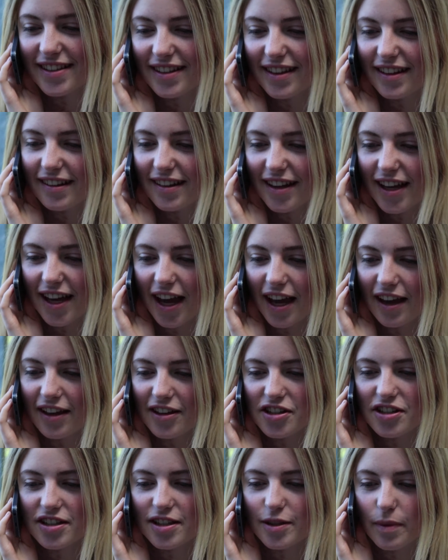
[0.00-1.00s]
it comes to
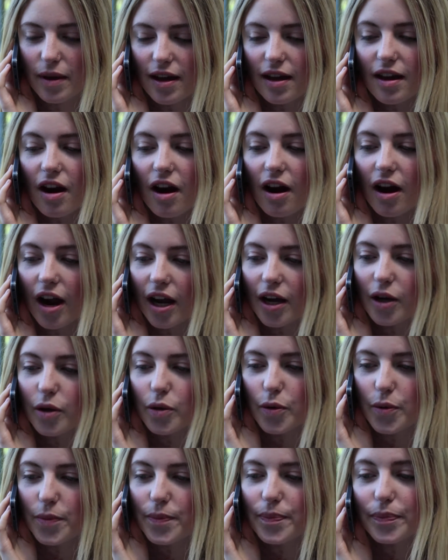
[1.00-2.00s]
teenagers and their use of